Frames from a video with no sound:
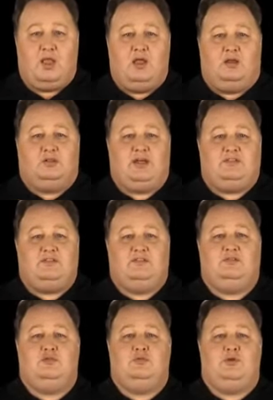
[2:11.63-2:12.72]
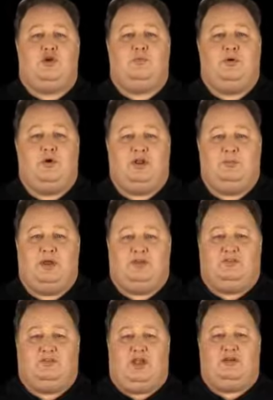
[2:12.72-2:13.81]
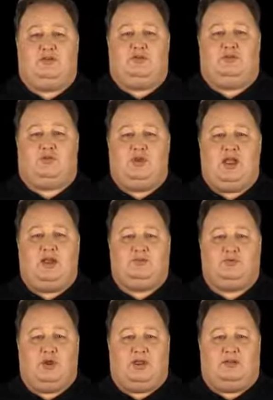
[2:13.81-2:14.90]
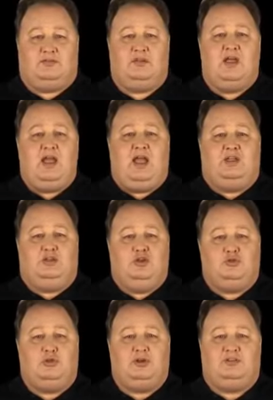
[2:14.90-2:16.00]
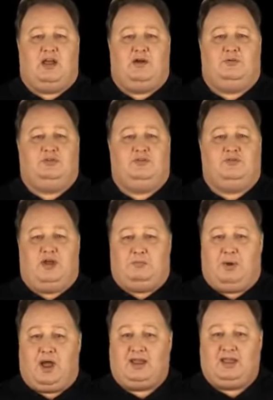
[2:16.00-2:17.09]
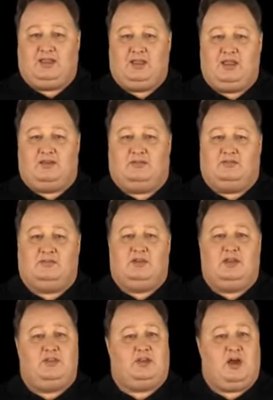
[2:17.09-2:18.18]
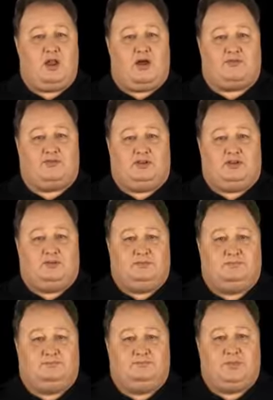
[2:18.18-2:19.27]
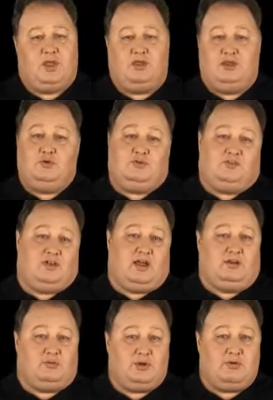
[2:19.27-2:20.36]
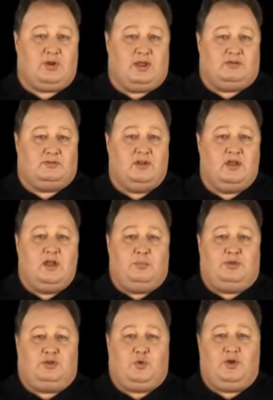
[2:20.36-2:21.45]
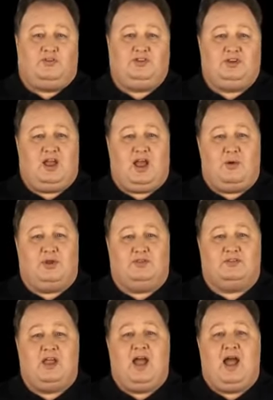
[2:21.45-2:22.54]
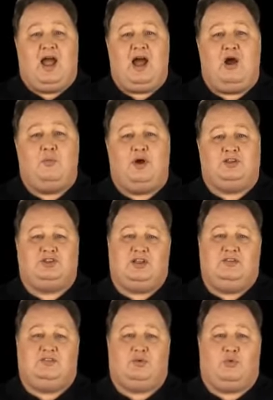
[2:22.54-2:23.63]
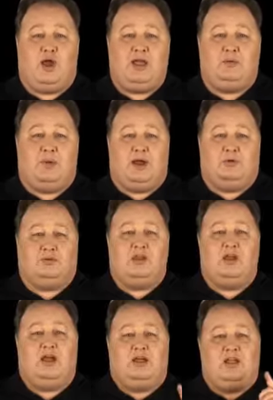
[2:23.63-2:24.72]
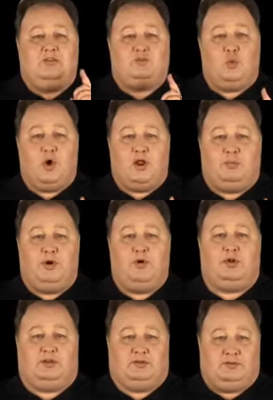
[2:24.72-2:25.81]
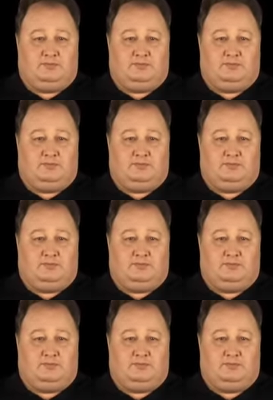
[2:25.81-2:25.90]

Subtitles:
Let's assume your opponent made a standard 3x raise and you look down to find pocket kings in the cutoff seat. You decide to re-raise, but the question now is, how much is the right amount against one opponent?